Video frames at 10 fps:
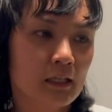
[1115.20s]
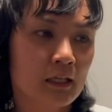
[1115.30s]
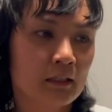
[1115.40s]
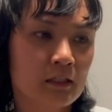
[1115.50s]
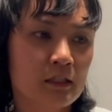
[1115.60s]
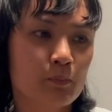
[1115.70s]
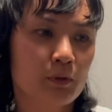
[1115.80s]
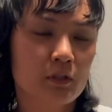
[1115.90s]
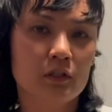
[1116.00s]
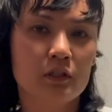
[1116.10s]
and this
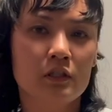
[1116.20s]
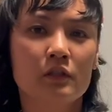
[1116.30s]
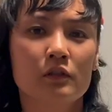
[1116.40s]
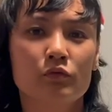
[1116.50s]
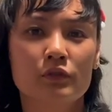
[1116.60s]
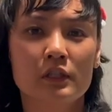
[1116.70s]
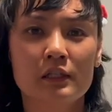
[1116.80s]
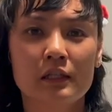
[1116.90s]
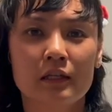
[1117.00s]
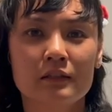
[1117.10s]
person is gonna
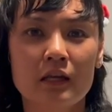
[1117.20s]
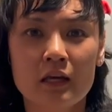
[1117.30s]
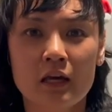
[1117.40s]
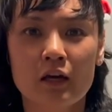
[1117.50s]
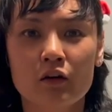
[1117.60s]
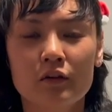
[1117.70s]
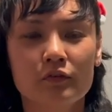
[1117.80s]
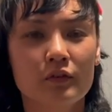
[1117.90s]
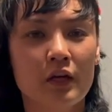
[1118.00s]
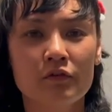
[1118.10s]
really like take care of
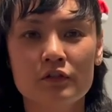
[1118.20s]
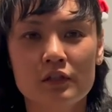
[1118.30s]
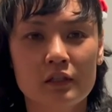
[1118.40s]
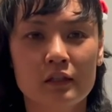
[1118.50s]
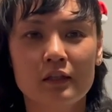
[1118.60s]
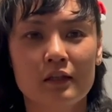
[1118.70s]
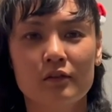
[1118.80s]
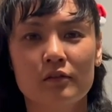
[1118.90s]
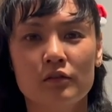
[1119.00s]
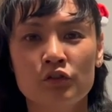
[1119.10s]
everything
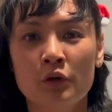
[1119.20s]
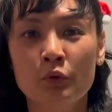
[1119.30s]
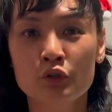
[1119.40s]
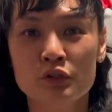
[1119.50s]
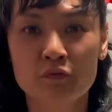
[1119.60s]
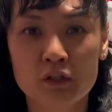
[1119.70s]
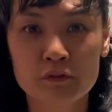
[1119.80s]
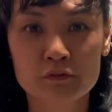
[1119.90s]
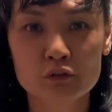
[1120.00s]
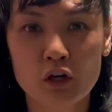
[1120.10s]
that you're most
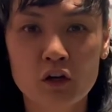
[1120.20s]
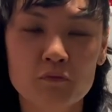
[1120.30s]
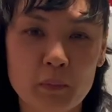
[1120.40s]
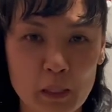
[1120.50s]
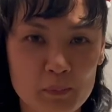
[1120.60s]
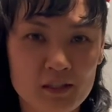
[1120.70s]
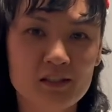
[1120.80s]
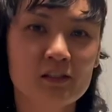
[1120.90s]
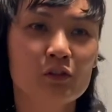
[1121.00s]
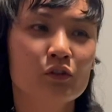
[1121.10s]
fearful of.
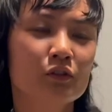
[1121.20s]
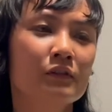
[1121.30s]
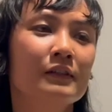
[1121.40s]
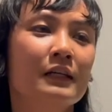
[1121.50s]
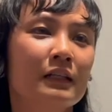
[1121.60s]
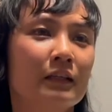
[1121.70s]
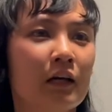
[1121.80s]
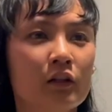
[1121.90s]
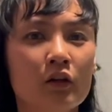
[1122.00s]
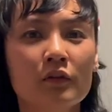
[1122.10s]
Maybe there
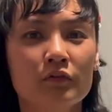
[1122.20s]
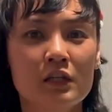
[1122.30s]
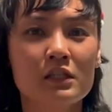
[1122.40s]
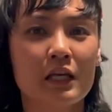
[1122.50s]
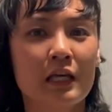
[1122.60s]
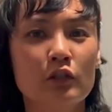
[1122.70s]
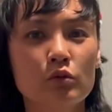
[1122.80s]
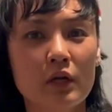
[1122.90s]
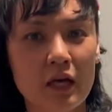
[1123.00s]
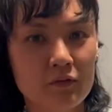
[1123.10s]
are a lot of things I can
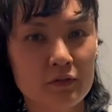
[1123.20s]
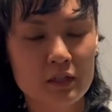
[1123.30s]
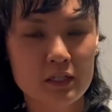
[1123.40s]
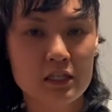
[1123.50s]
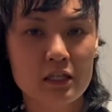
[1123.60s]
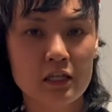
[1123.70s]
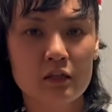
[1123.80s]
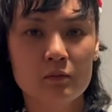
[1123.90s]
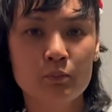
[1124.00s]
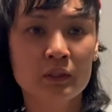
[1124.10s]
do
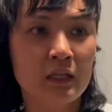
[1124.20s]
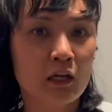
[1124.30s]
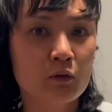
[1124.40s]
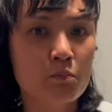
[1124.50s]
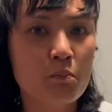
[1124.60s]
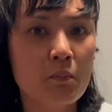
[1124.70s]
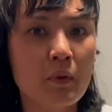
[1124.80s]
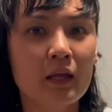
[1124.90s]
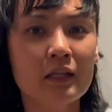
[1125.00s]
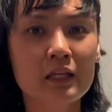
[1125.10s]
effortlessly, but there are
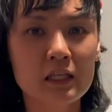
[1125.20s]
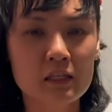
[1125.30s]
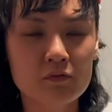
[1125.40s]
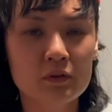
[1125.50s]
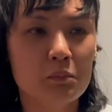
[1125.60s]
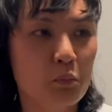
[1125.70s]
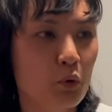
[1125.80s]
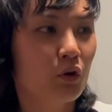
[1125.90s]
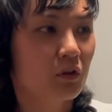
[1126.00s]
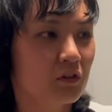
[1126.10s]
many even
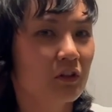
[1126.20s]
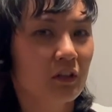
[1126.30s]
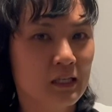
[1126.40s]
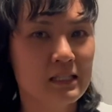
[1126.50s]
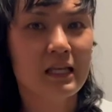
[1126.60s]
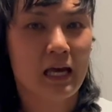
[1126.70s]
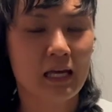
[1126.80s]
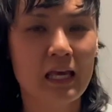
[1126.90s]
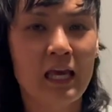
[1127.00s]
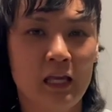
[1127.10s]
more things that
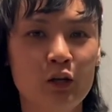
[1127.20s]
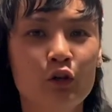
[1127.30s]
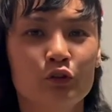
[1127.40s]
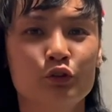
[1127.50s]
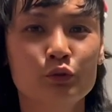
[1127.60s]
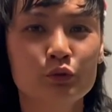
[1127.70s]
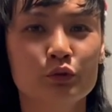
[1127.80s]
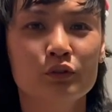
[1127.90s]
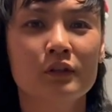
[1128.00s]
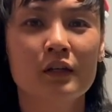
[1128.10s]
I cannot
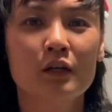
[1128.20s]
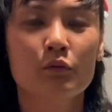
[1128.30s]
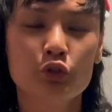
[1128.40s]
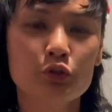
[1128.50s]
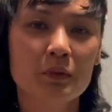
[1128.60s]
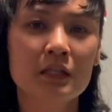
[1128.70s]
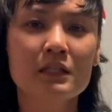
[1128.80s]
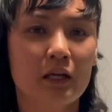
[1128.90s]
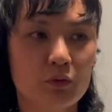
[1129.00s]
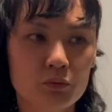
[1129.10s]
do, which
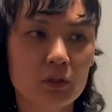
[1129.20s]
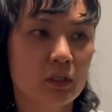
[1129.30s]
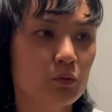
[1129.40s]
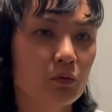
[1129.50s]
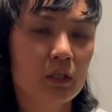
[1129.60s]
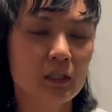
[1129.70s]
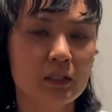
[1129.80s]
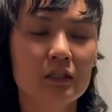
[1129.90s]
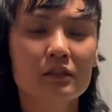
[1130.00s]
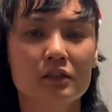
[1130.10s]
means I really
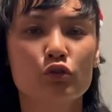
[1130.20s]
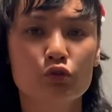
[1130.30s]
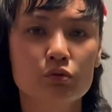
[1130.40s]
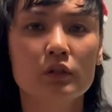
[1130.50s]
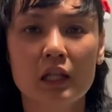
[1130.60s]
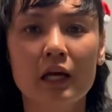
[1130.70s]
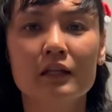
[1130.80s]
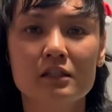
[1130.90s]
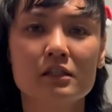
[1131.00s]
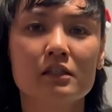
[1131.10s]
need the true
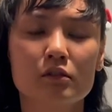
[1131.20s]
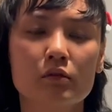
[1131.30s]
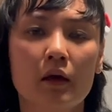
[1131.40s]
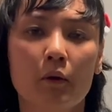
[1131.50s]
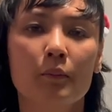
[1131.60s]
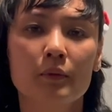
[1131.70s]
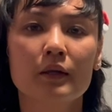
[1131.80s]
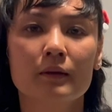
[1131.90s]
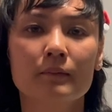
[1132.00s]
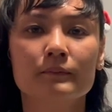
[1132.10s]
alliances to help
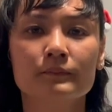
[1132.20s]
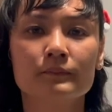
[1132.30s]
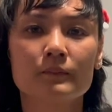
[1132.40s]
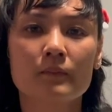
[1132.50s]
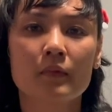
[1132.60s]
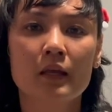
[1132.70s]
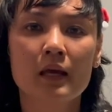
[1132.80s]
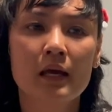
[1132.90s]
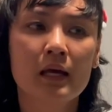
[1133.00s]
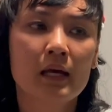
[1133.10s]
me.
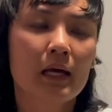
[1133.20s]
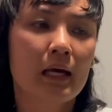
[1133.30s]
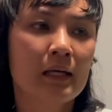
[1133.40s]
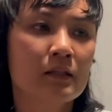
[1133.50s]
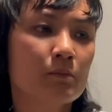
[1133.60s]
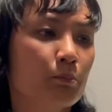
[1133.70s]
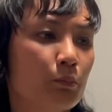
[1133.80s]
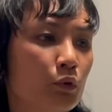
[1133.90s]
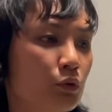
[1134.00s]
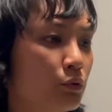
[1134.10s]

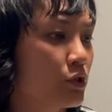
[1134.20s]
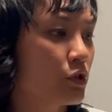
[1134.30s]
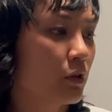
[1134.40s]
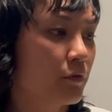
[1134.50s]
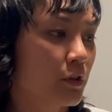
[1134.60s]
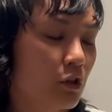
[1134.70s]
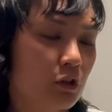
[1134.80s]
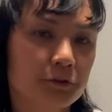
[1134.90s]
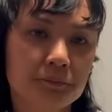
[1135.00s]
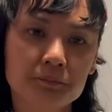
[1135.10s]
And most of it
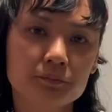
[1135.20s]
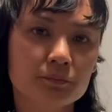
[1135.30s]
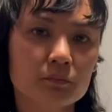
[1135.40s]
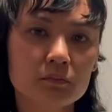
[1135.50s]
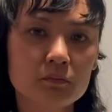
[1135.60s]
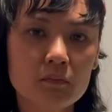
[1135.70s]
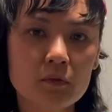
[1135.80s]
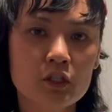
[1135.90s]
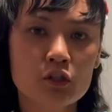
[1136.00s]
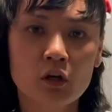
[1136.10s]
all,
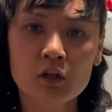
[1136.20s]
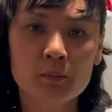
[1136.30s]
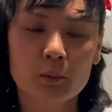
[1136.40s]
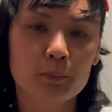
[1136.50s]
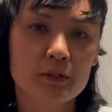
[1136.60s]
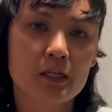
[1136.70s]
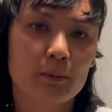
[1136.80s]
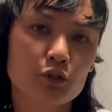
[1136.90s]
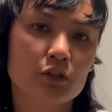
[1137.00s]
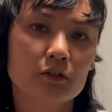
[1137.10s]
it's all about
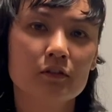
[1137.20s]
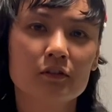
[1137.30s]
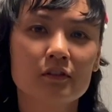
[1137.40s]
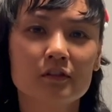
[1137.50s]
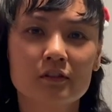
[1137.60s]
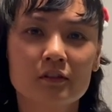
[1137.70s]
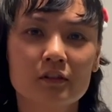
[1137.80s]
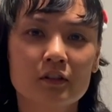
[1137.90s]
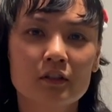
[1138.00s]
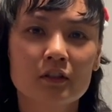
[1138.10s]
perception.
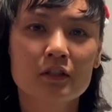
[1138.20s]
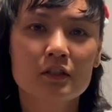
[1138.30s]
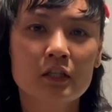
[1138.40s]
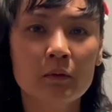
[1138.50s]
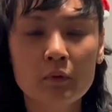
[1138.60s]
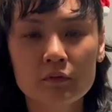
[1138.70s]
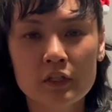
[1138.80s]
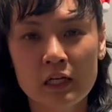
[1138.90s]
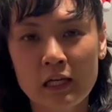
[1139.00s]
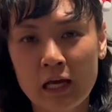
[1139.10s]
Some of
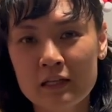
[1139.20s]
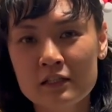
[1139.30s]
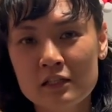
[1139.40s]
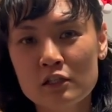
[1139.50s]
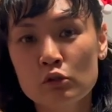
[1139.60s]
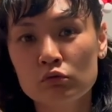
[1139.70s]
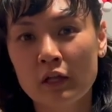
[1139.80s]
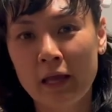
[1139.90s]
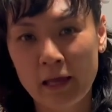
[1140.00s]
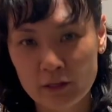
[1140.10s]
the alliances look
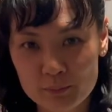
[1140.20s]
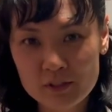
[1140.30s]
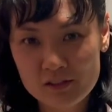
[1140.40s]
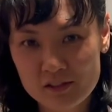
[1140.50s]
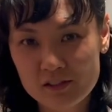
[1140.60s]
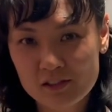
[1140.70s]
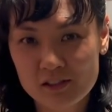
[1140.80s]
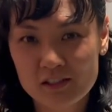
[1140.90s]
like enemies